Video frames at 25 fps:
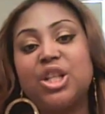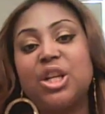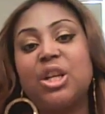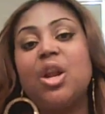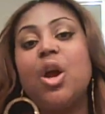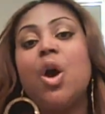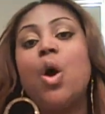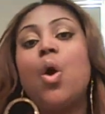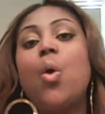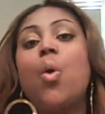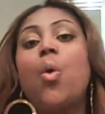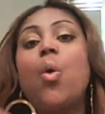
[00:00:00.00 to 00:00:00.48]
is
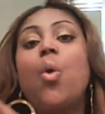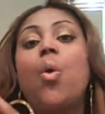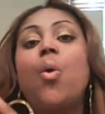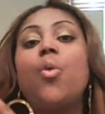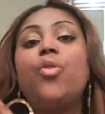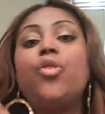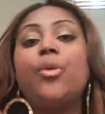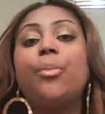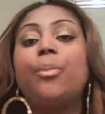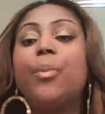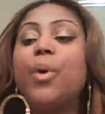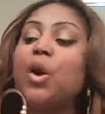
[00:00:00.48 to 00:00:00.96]
like that,
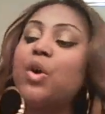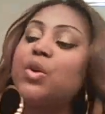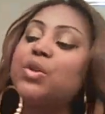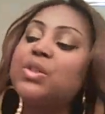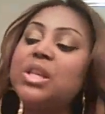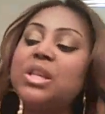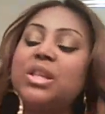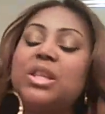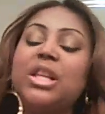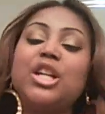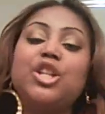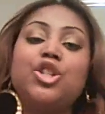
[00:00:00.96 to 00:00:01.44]
or
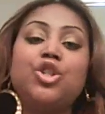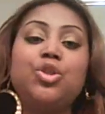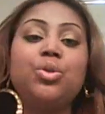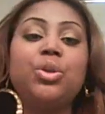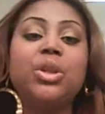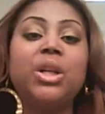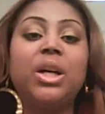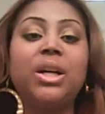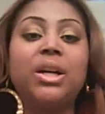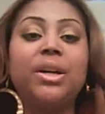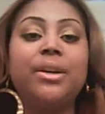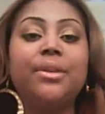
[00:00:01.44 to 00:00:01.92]
that
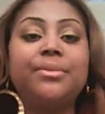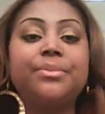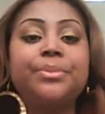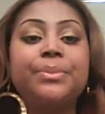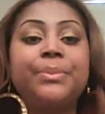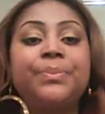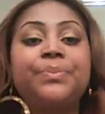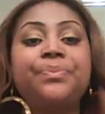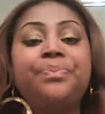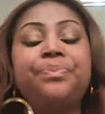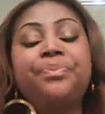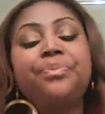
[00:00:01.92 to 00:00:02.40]
sexual
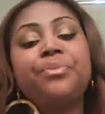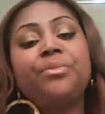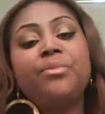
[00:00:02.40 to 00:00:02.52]
addiction,